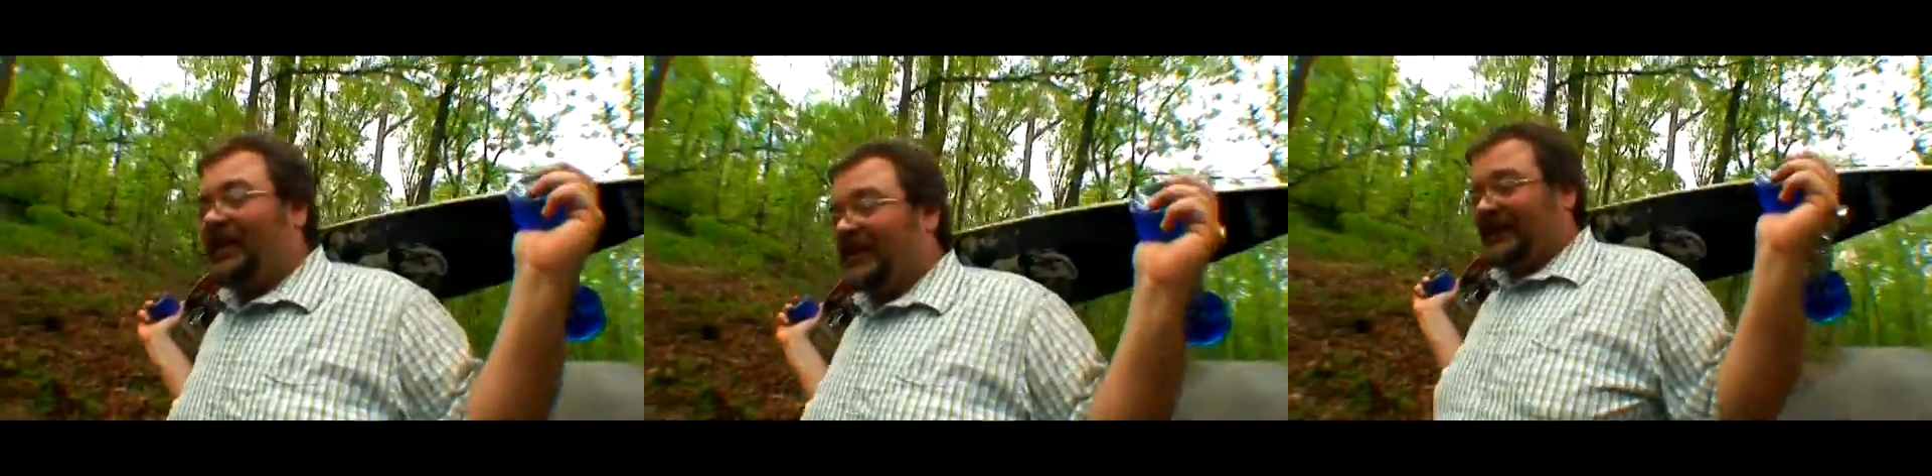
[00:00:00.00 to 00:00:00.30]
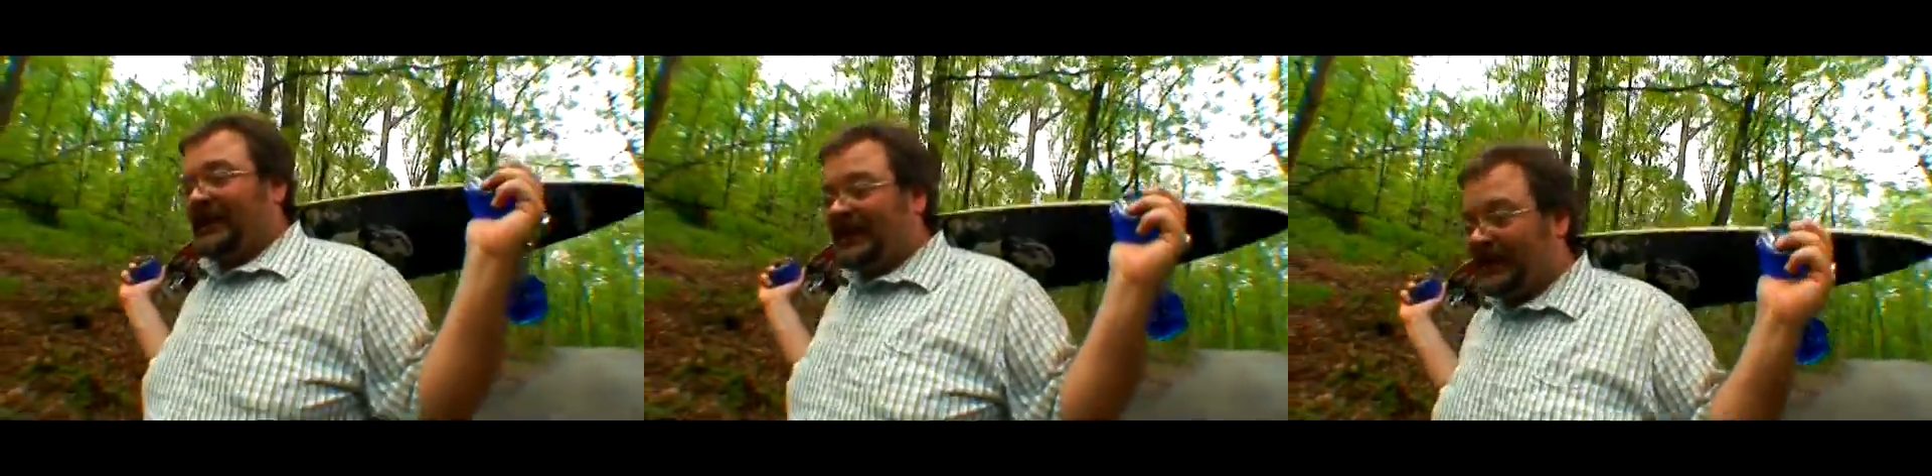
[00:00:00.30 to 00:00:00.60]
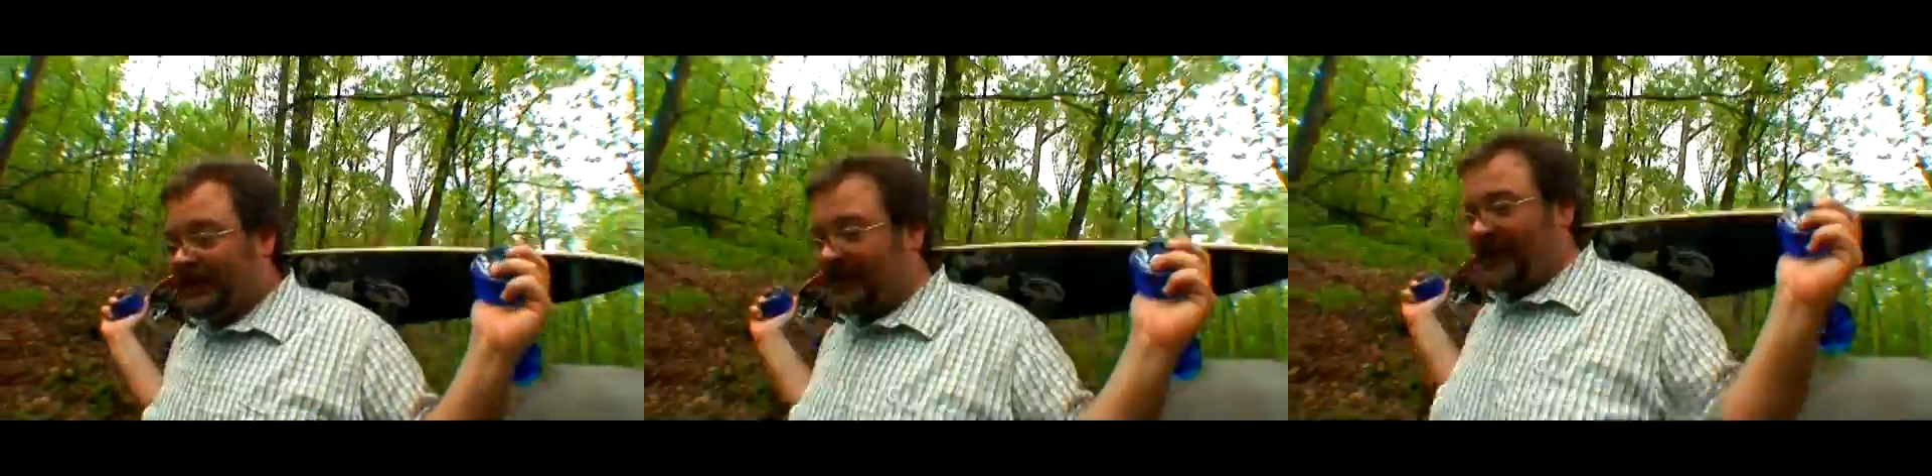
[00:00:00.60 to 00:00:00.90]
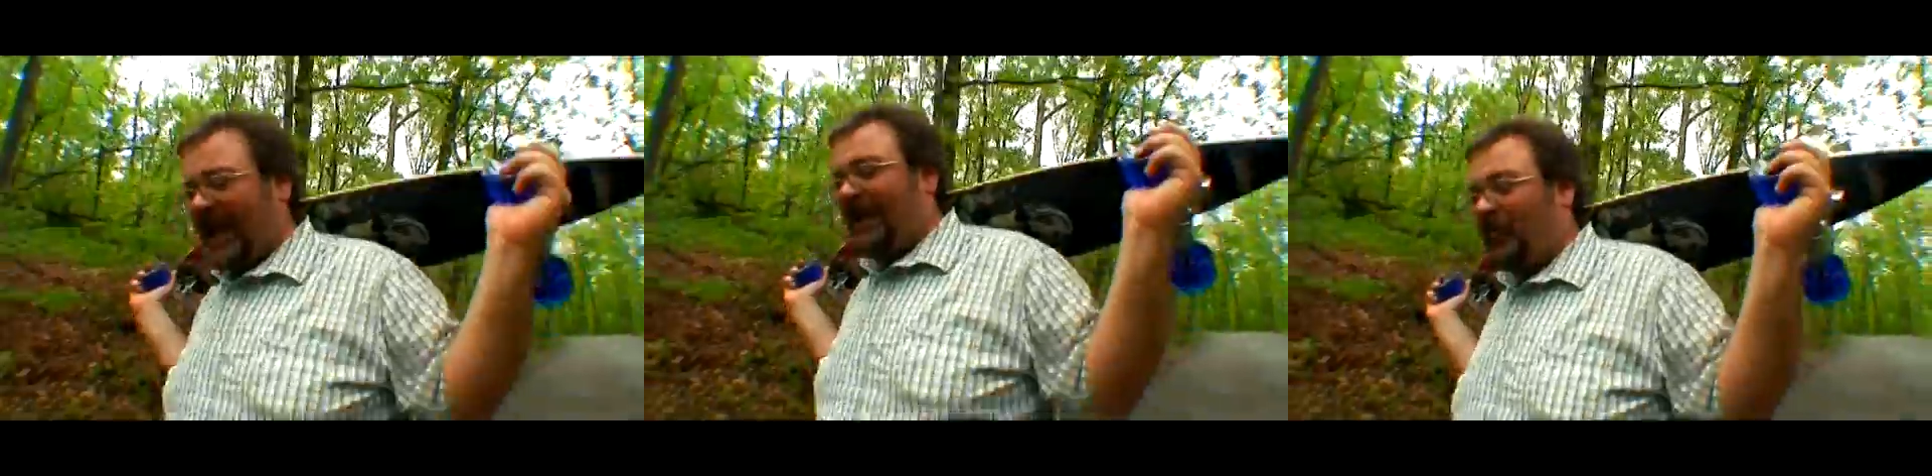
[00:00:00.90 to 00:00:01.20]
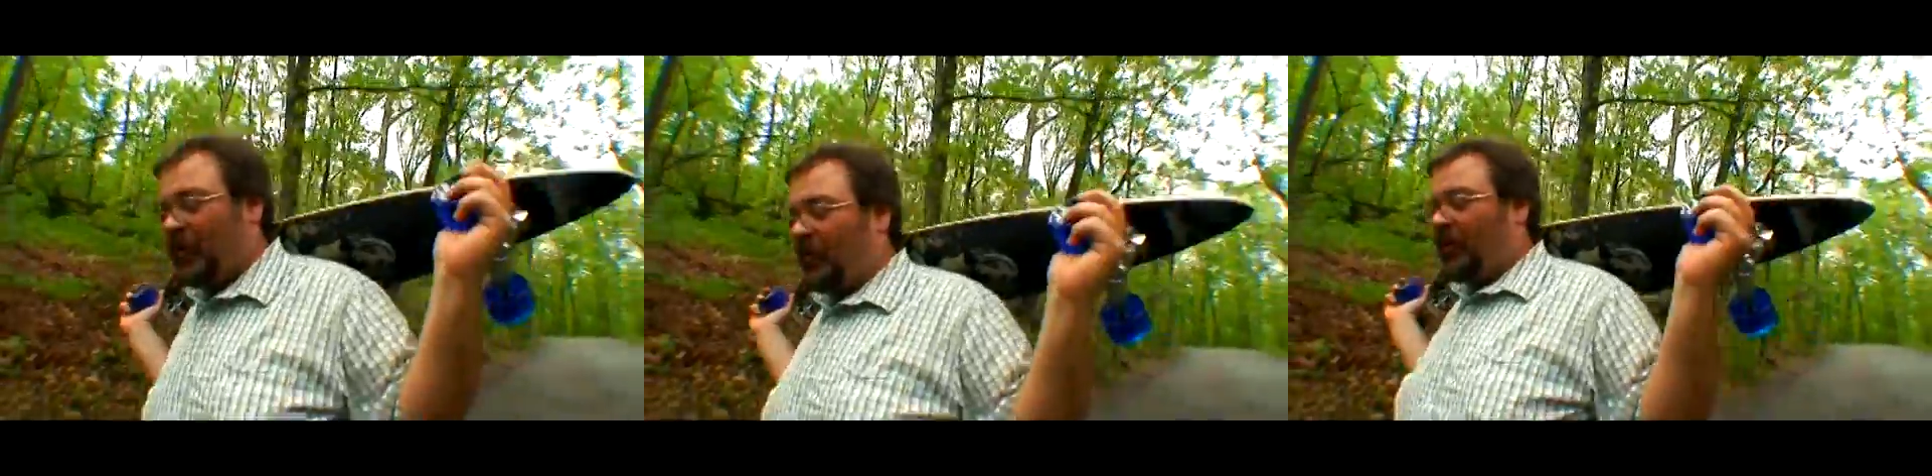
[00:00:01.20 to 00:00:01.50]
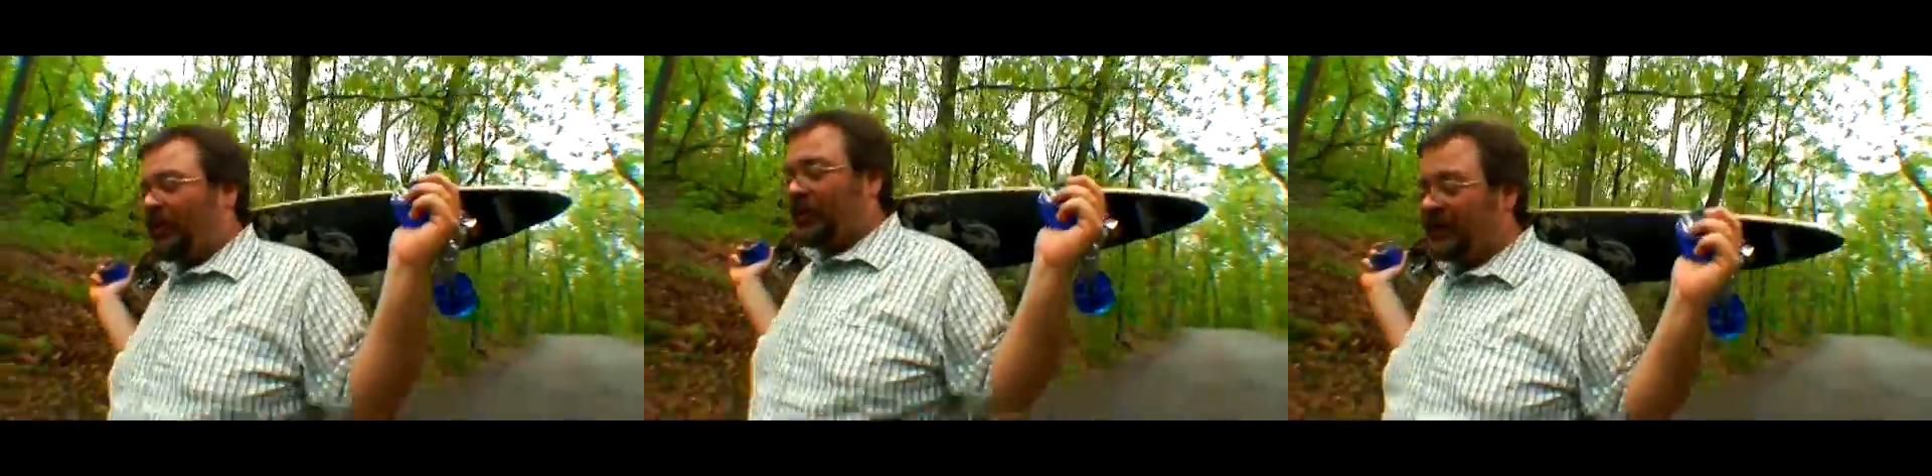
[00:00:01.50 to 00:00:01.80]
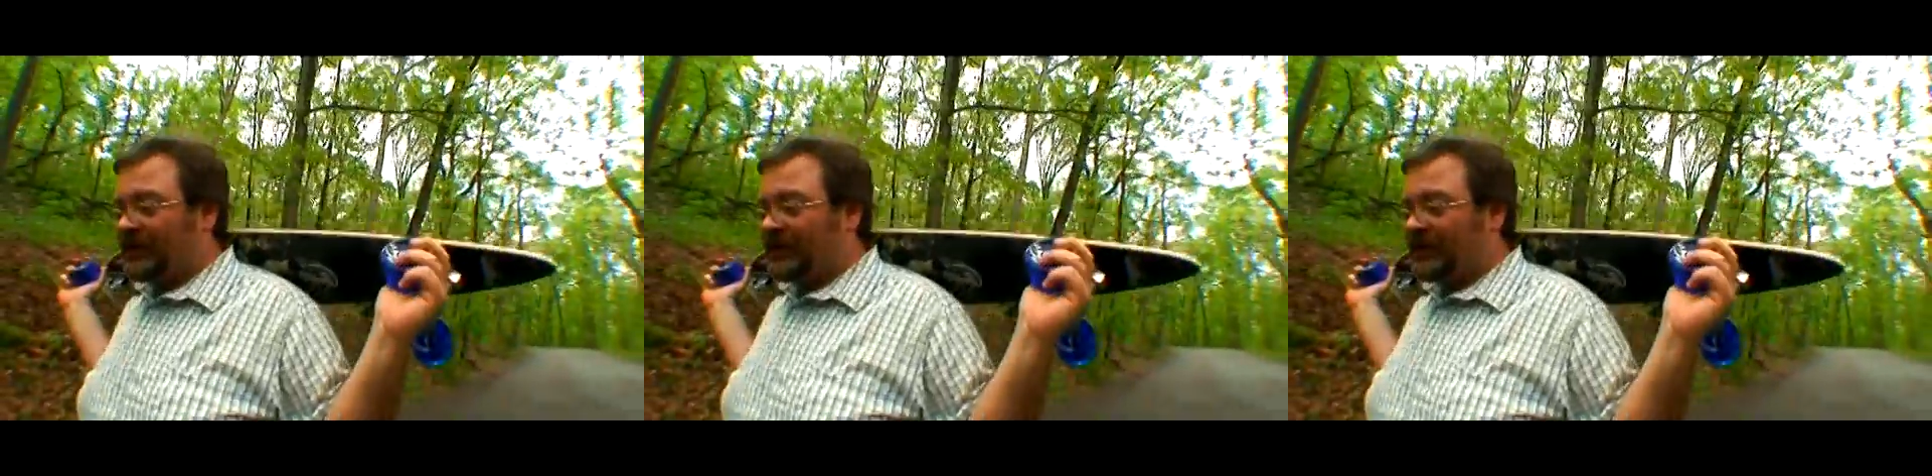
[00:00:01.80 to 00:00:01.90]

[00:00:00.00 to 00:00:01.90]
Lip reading: And they add more water.